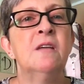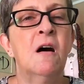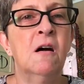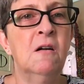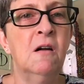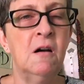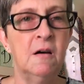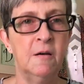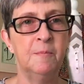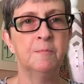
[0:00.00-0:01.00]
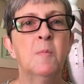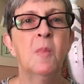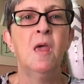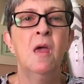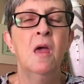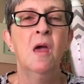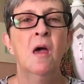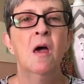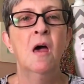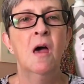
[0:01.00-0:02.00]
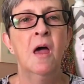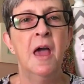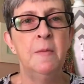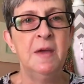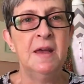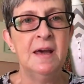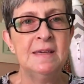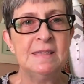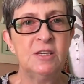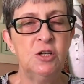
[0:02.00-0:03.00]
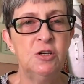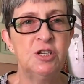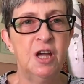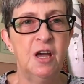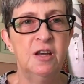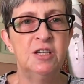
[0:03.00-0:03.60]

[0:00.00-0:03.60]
our Amy and I's sister Jen.